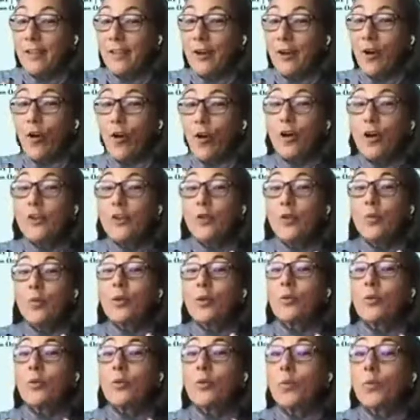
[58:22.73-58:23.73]
Or you are
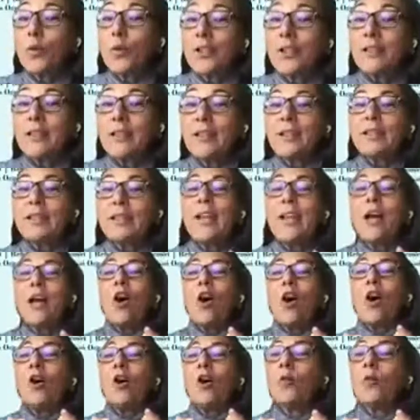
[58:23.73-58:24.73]
working
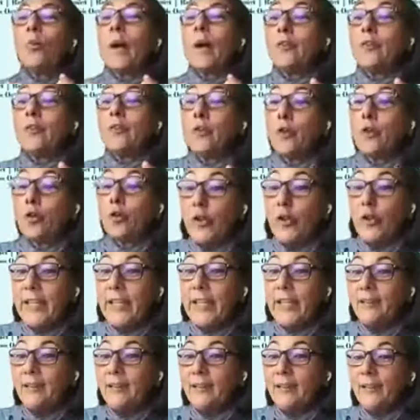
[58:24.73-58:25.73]
on what you're good
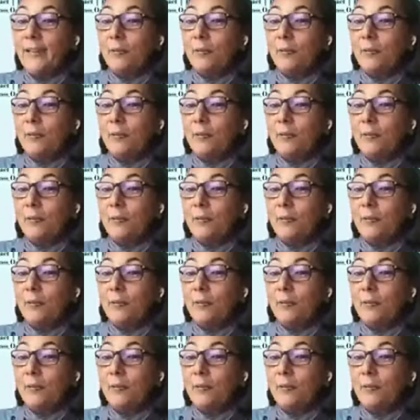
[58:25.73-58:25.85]
at,